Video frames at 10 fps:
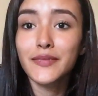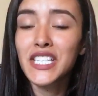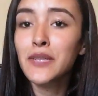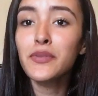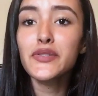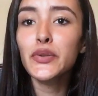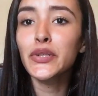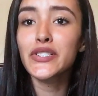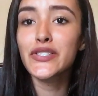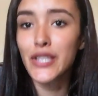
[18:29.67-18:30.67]
keep it to
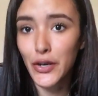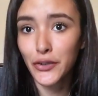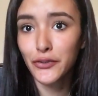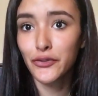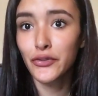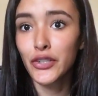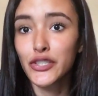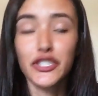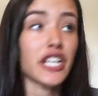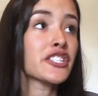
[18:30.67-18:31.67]
yourself.
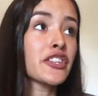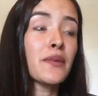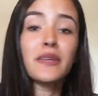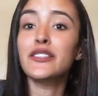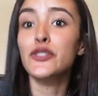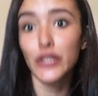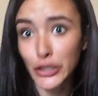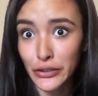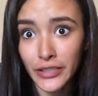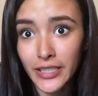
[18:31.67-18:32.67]
Judge them
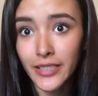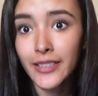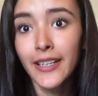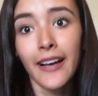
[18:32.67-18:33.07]
internally,